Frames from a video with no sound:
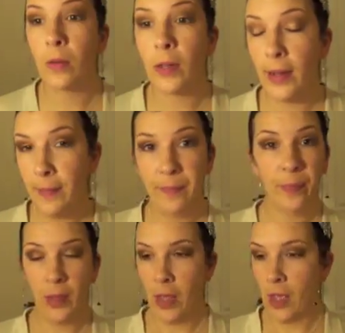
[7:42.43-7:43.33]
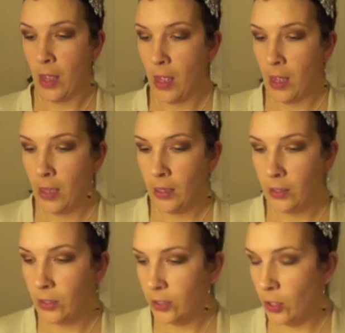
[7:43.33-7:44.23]
Okay,
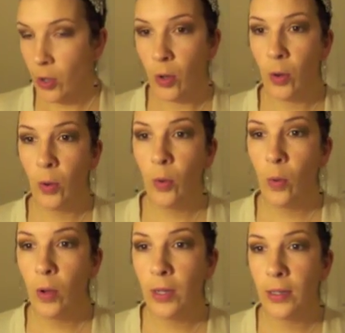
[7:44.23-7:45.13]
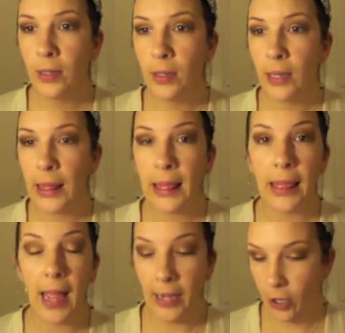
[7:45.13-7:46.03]
so
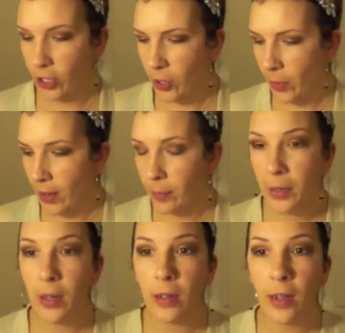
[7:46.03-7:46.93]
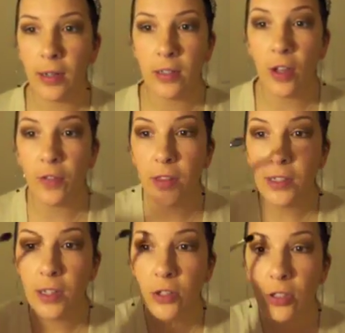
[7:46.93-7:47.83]
liner. You know what, I'm gonna kind of soften
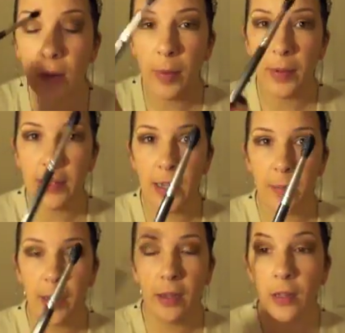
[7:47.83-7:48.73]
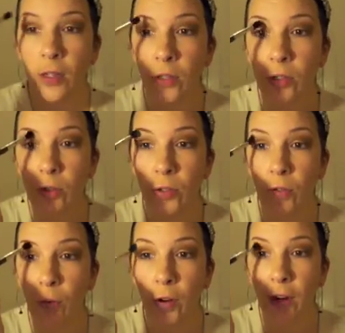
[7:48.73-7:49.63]
these edges up. I'm gonna take my
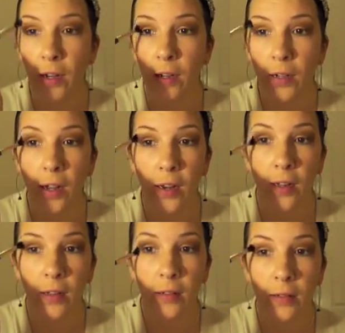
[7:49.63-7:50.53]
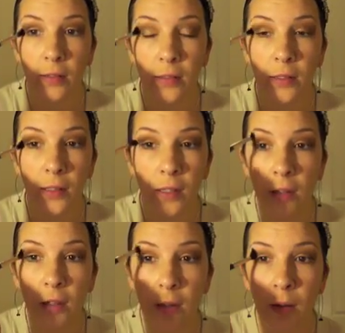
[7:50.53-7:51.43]
224 again and kind of
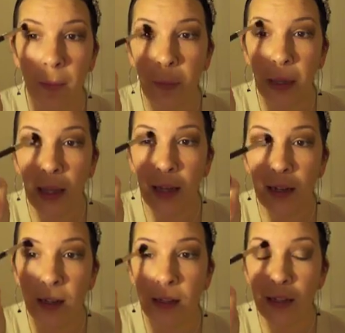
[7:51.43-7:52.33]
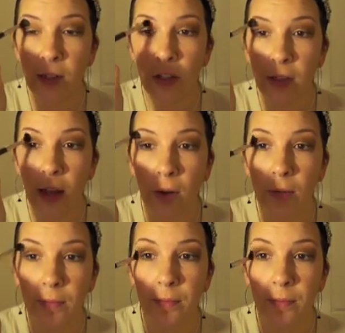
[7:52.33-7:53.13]
blend these edges out.